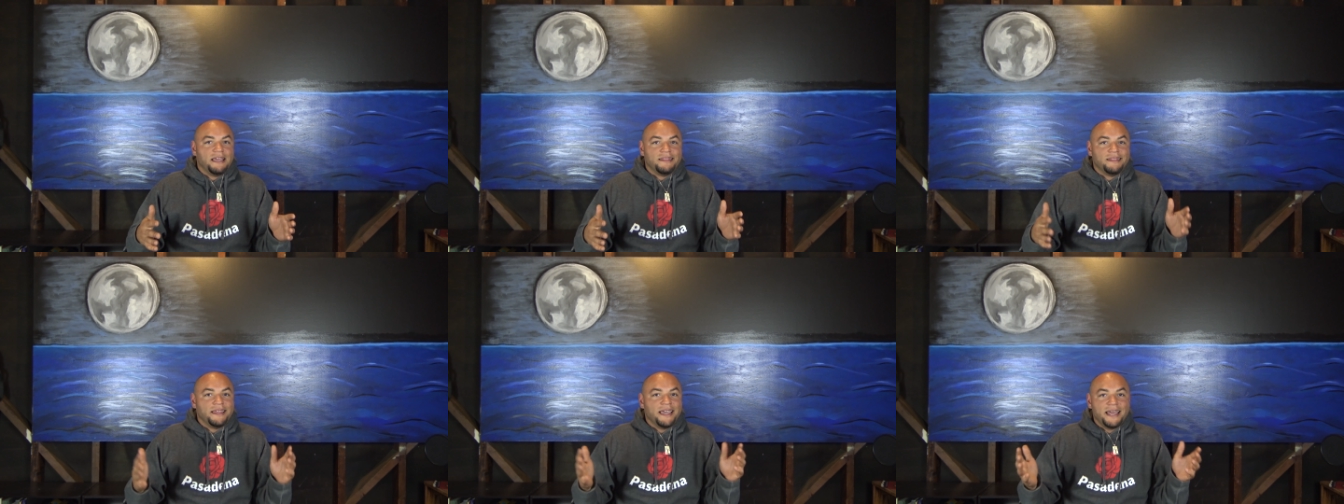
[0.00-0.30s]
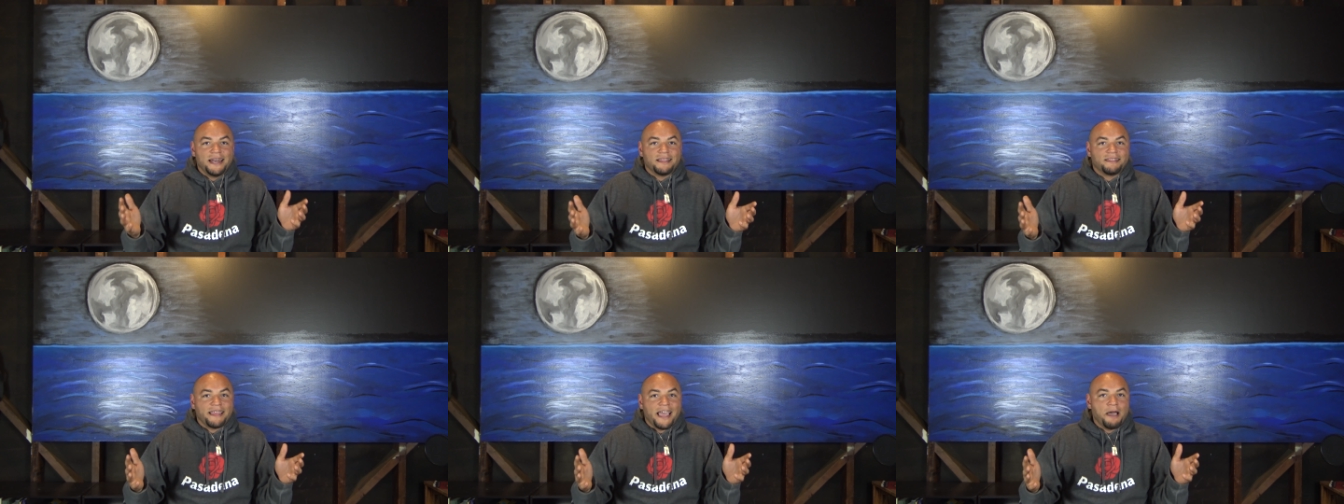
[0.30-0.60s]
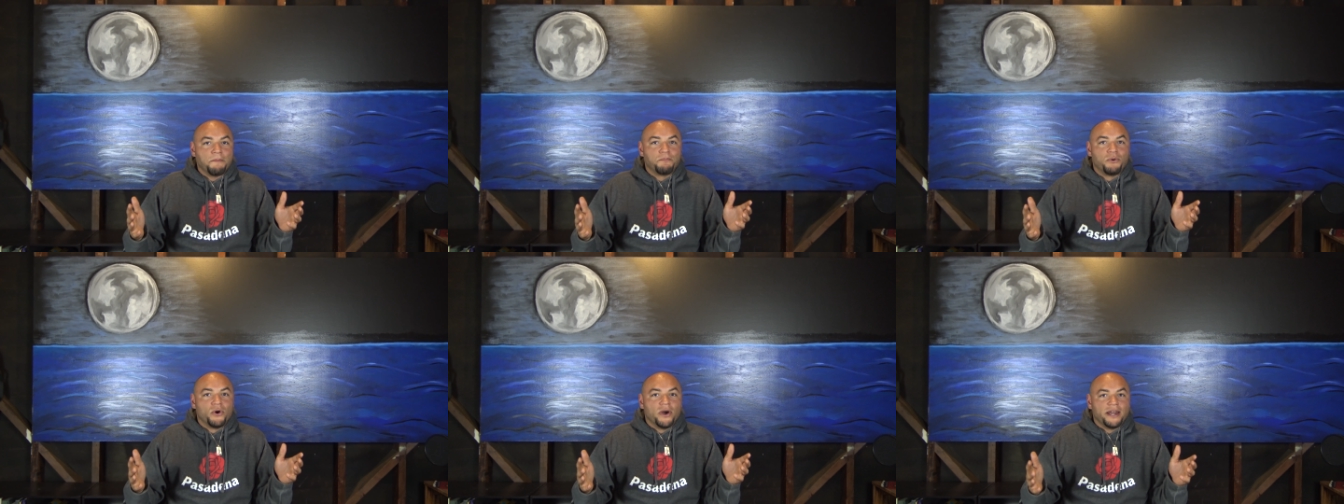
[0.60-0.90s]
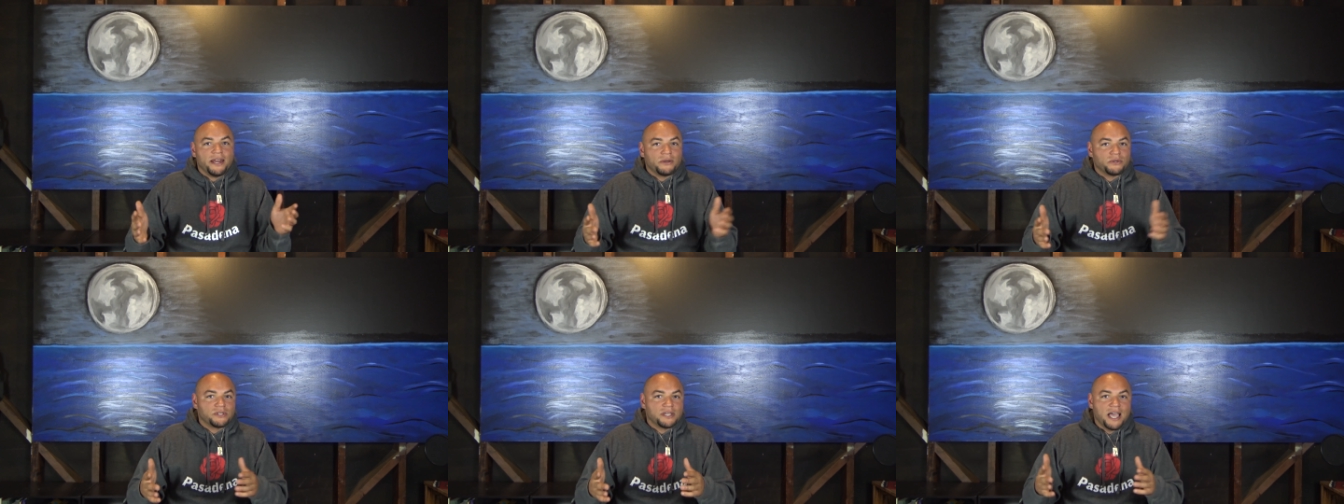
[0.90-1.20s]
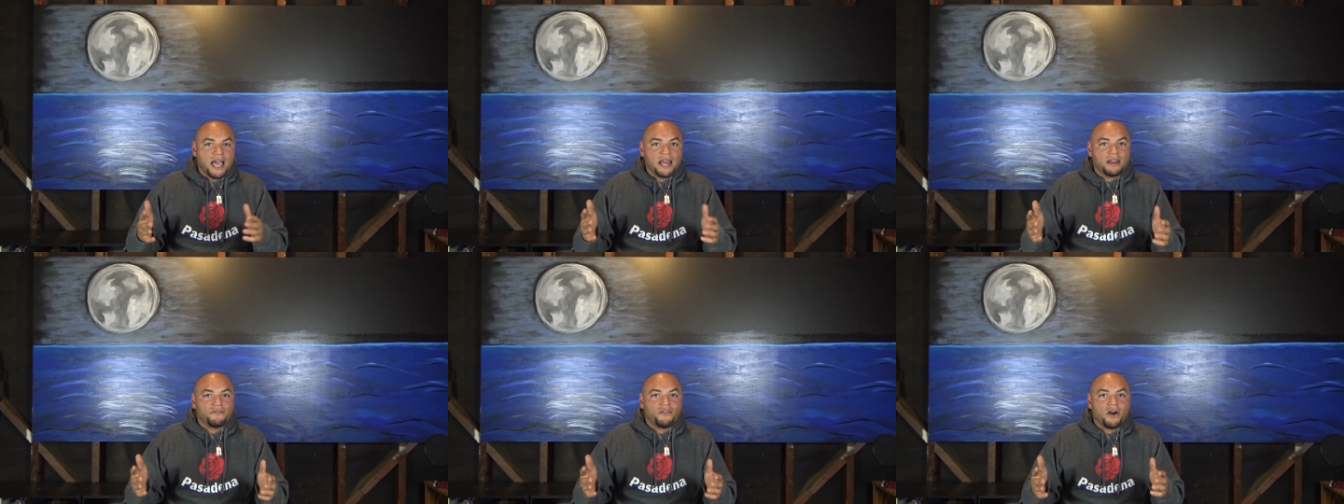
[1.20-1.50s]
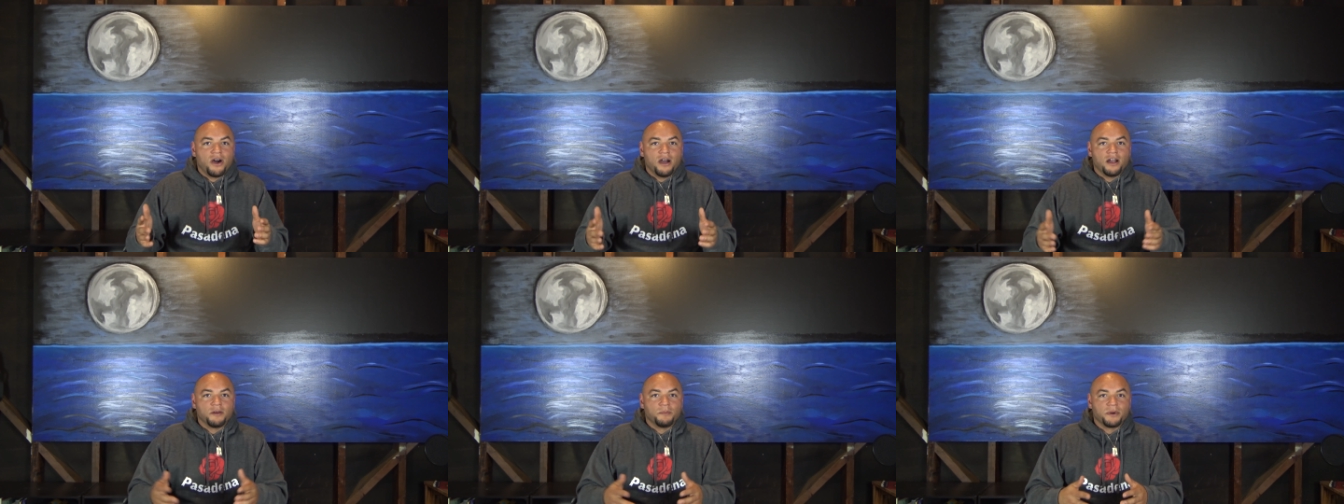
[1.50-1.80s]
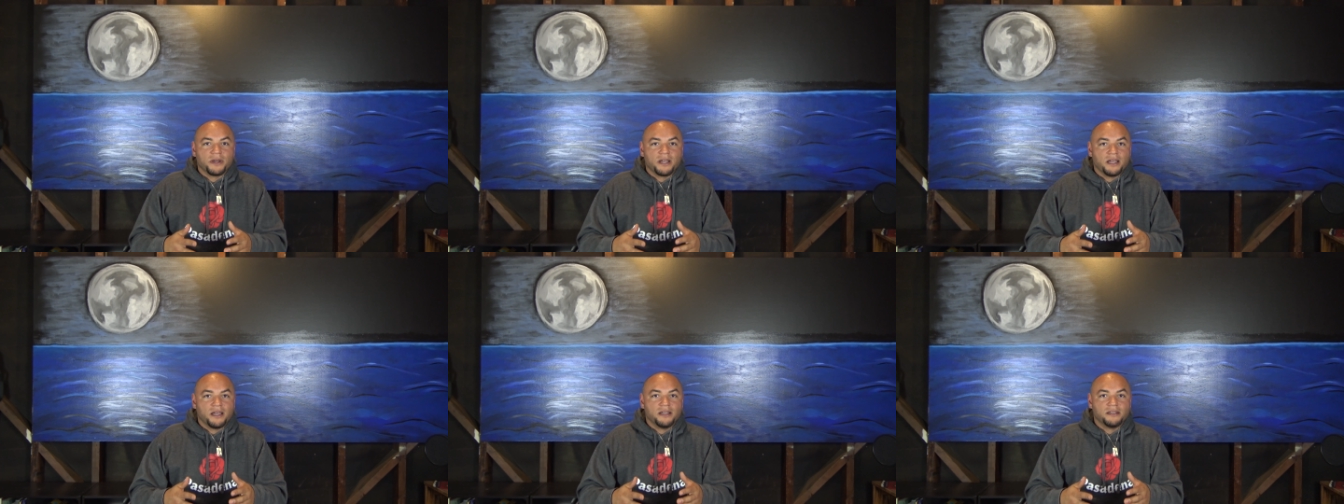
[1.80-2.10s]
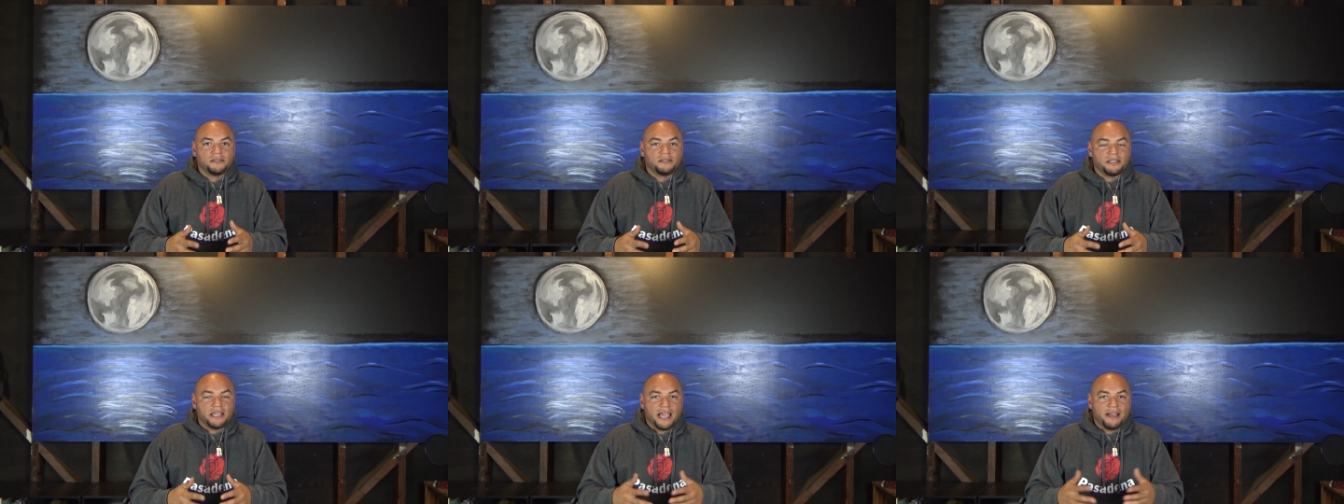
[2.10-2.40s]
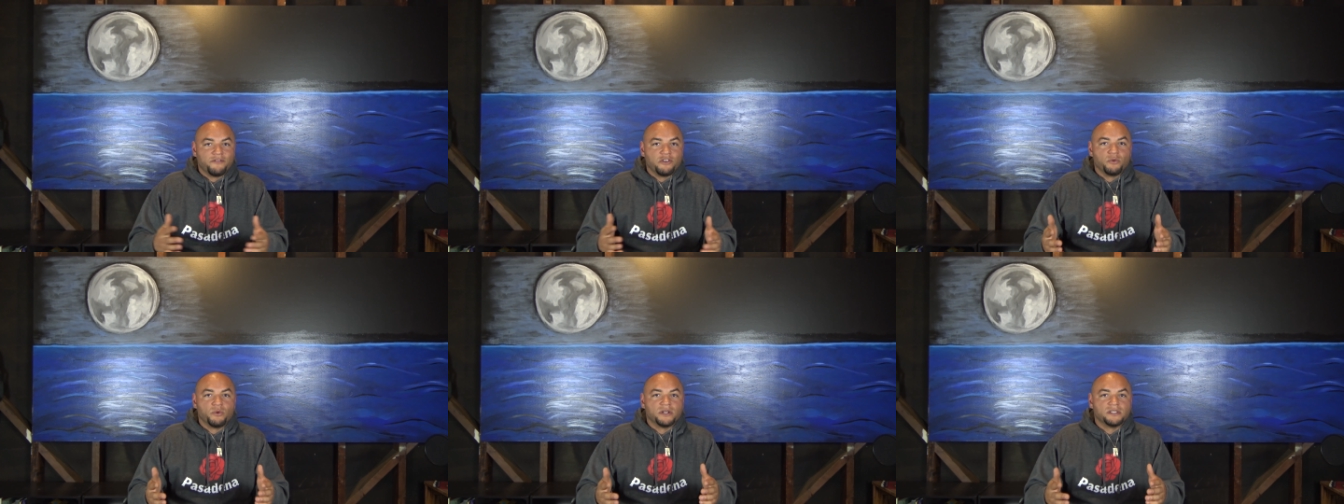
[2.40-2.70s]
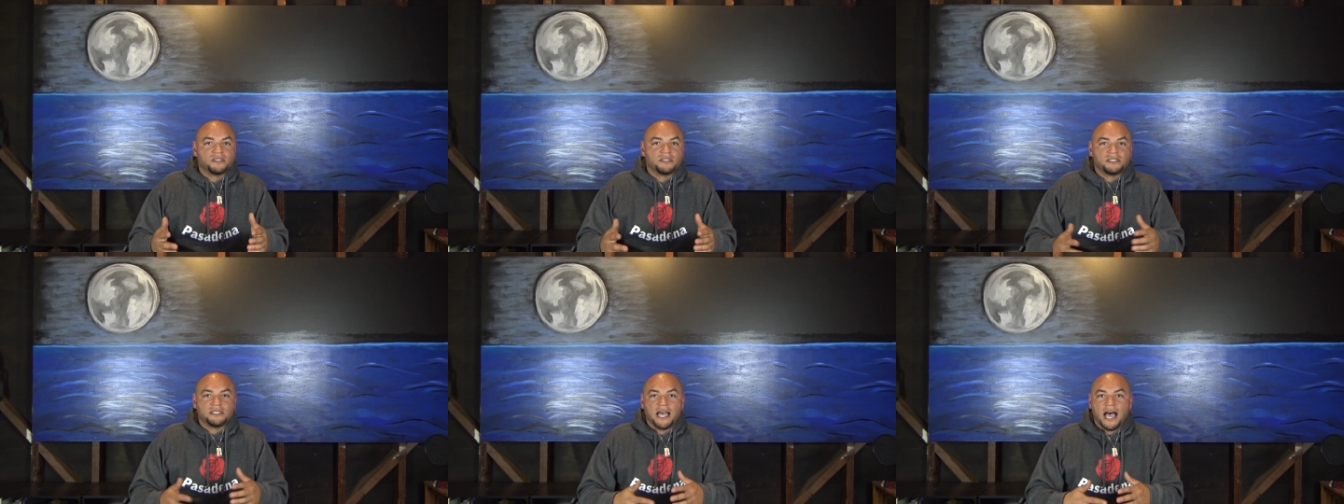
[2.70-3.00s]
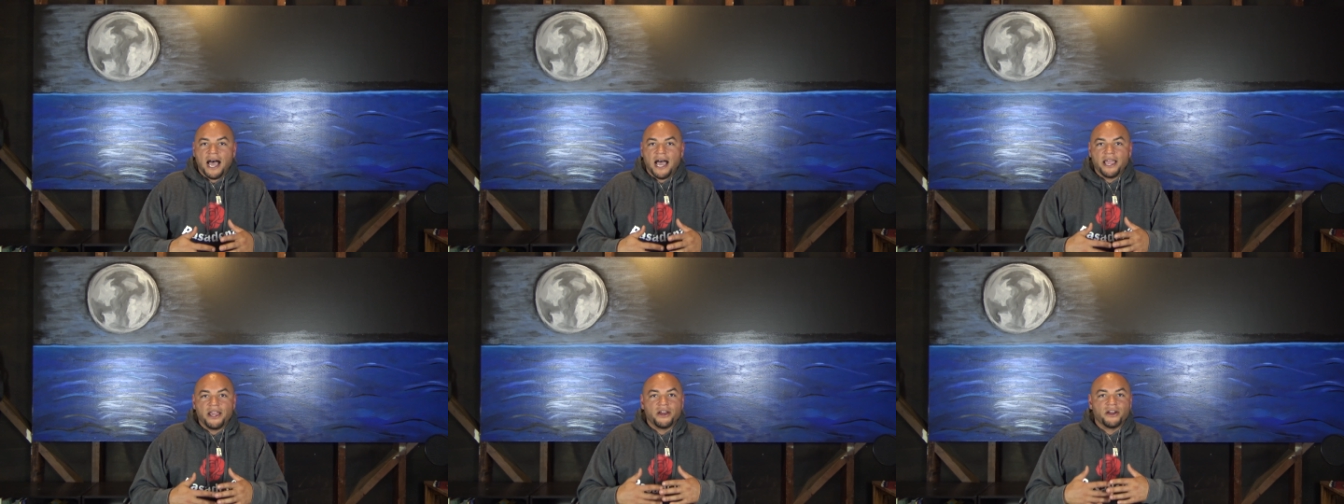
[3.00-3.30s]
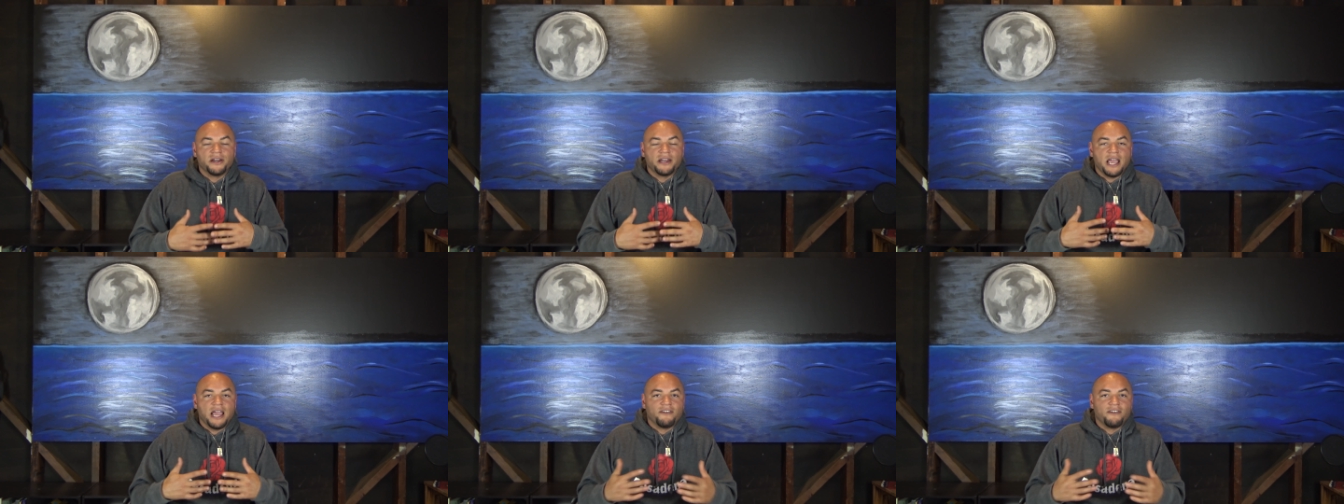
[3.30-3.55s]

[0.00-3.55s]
Then at that point, it was kind of hard because everyone's tired.